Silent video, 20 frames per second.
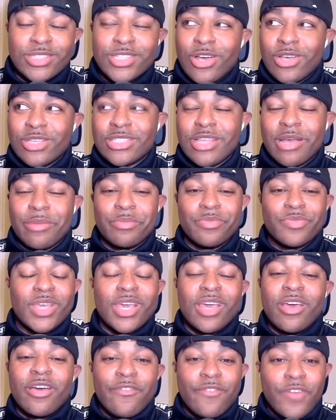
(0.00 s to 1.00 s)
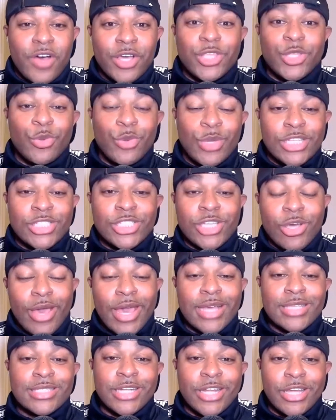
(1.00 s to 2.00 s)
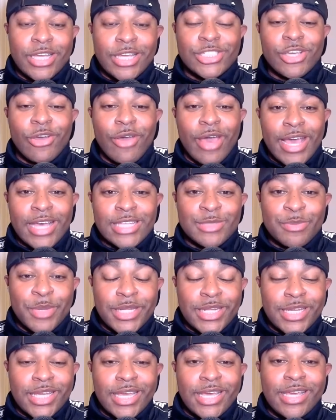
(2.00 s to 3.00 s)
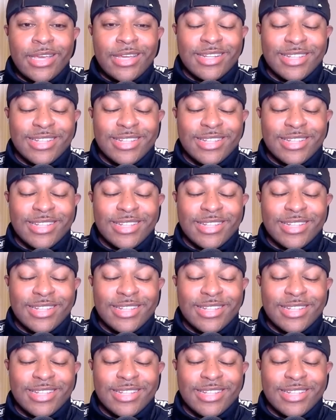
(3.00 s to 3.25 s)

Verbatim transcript: Tokyo's like, fuck you, get your ass in there and get your ass beat again.